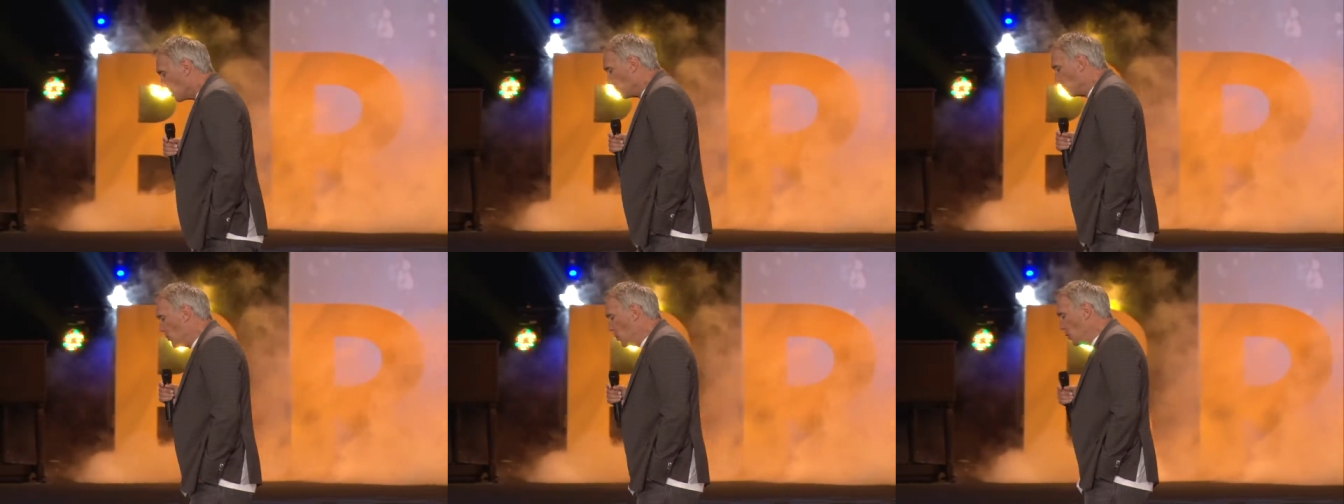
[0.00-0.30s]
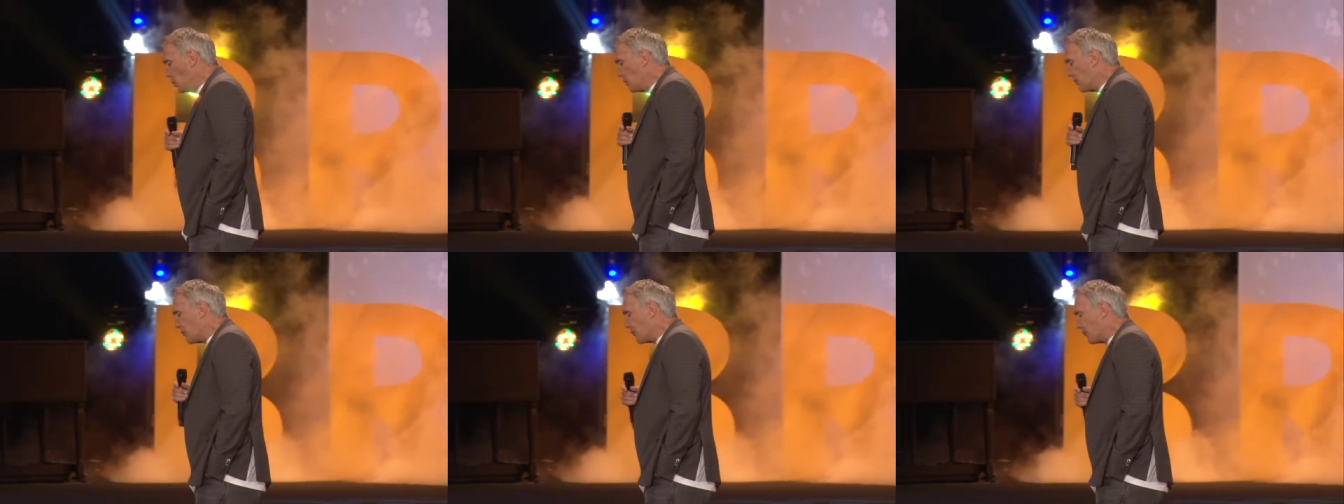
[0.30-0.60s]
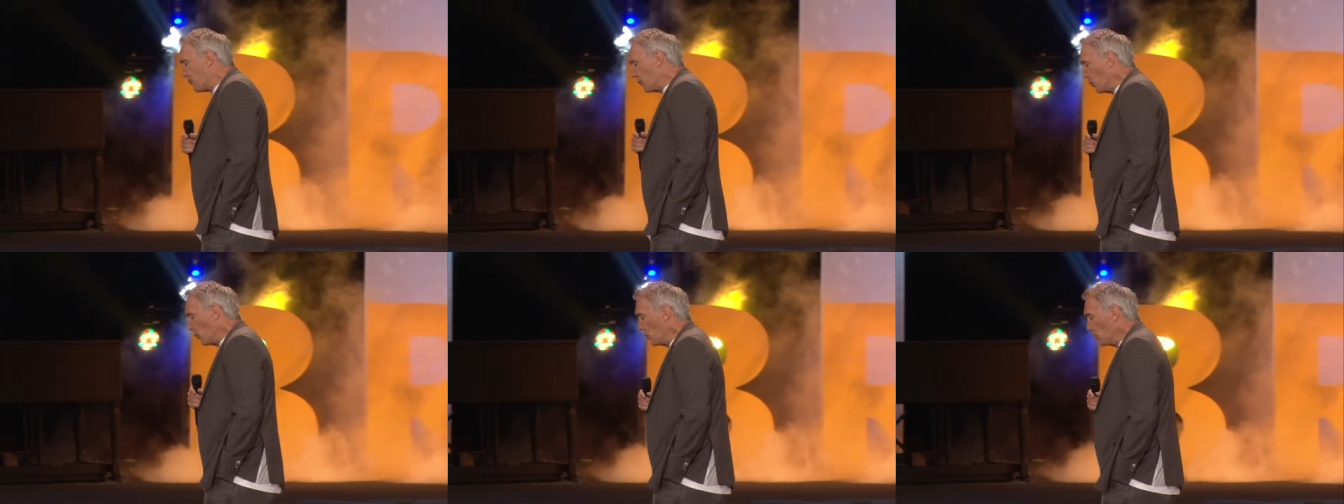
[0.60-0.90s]
move
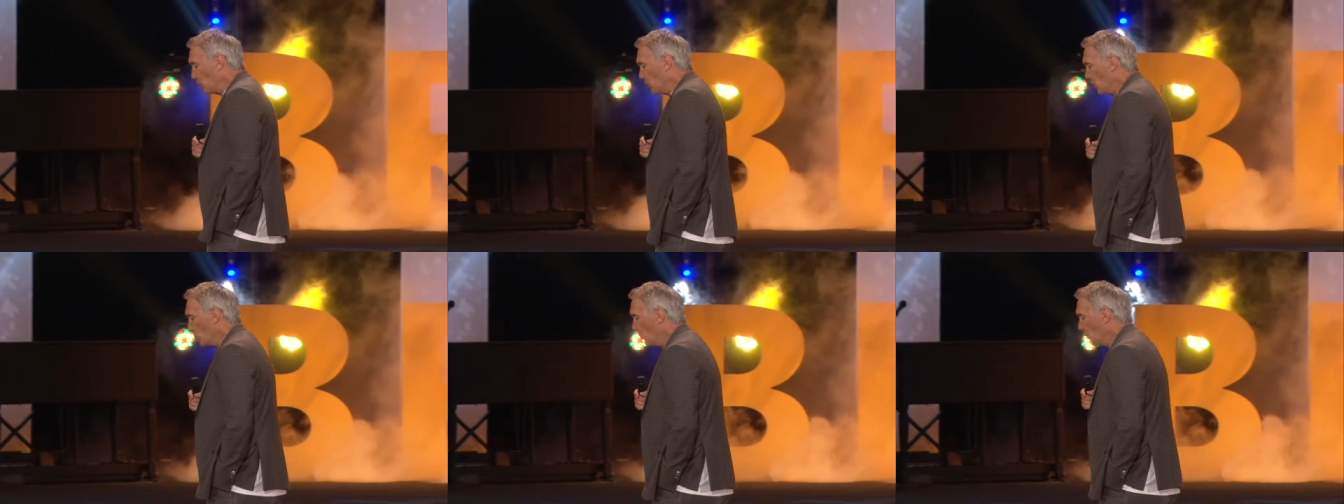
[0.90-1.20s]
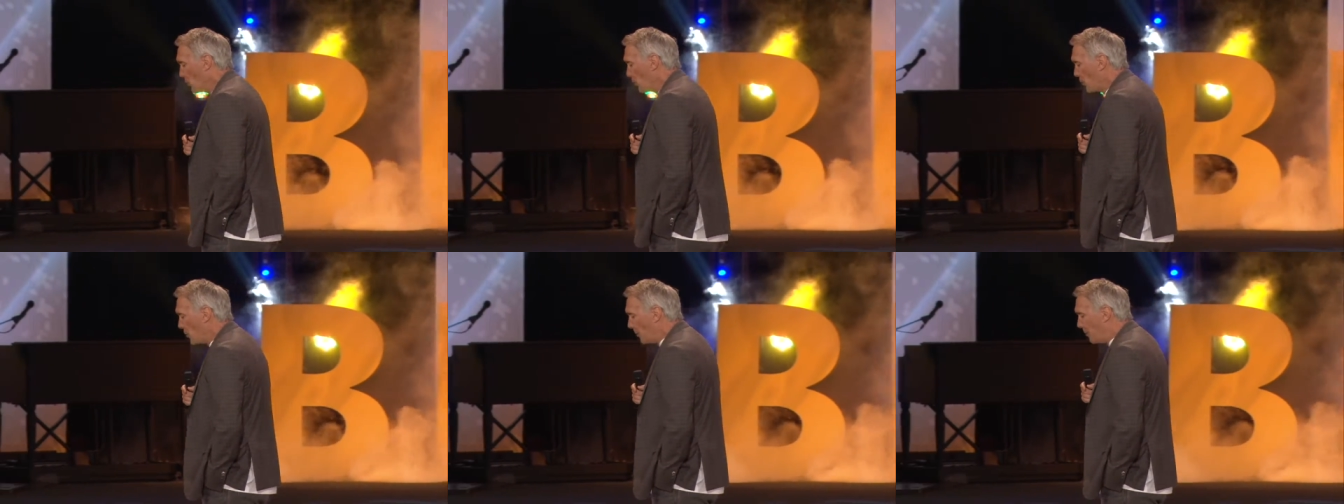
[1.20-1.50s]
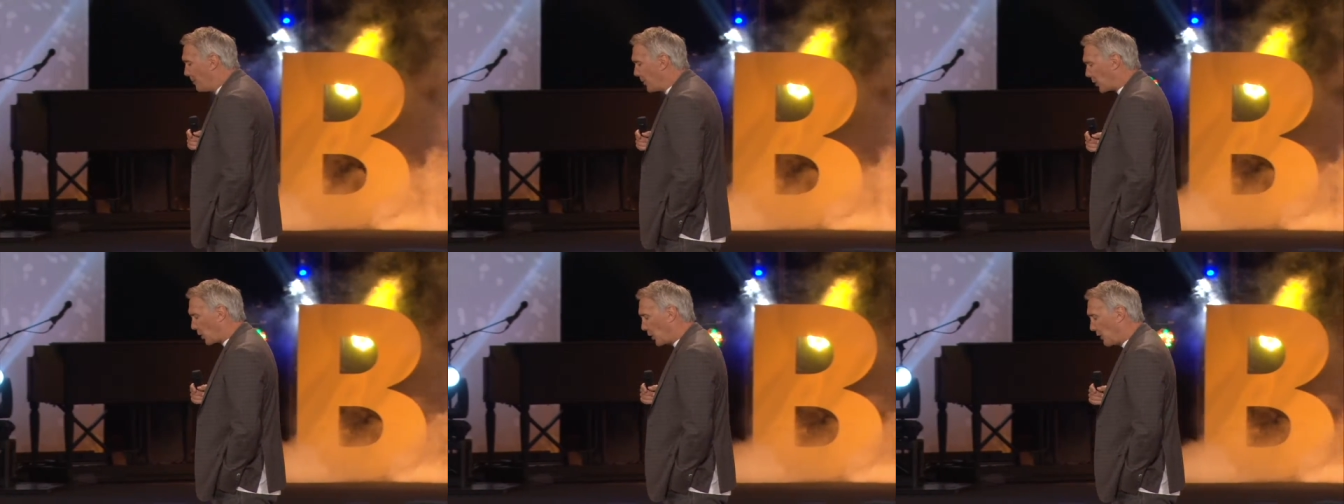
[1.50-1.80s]
through the
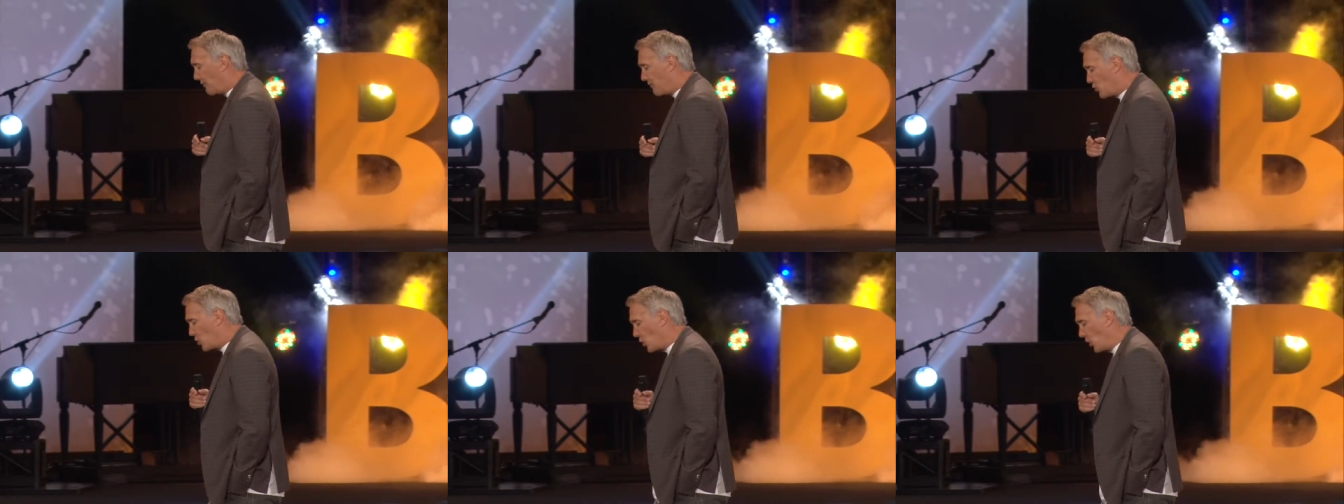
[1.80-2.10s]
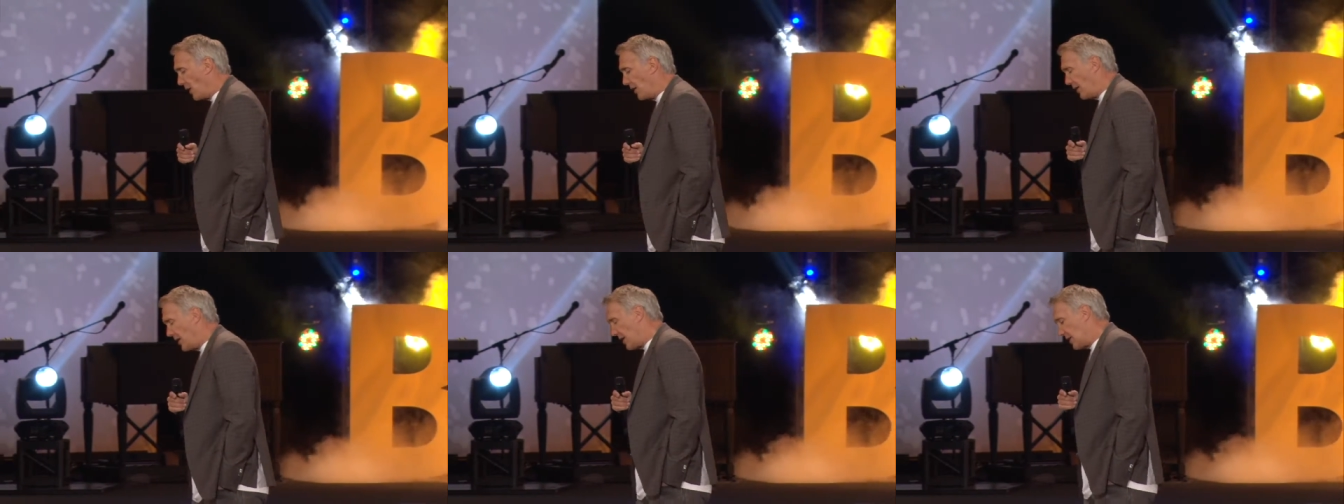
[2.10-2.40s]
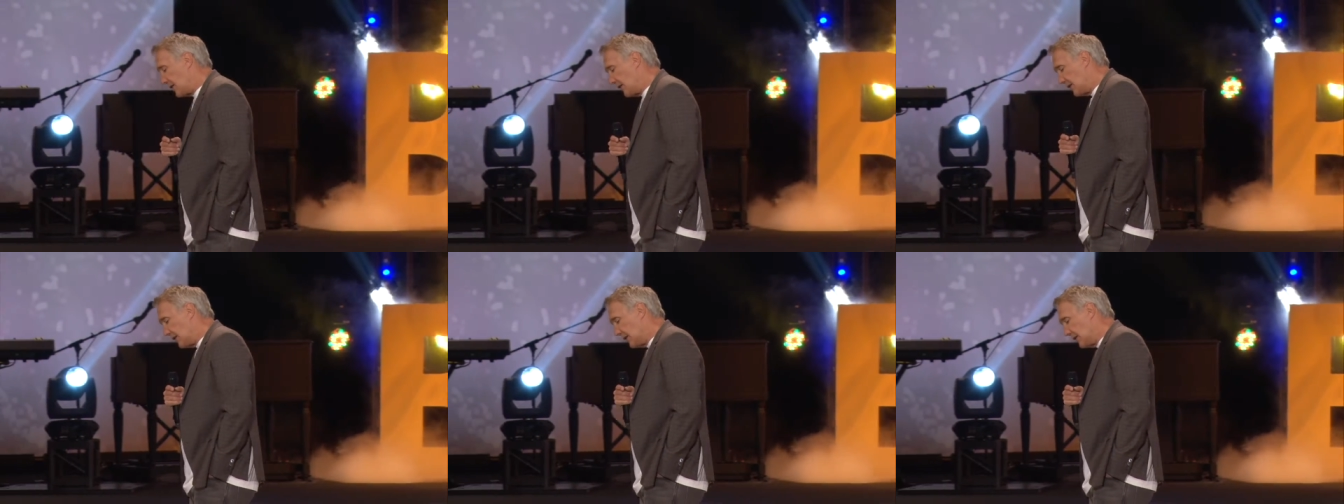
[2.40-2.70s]
book of John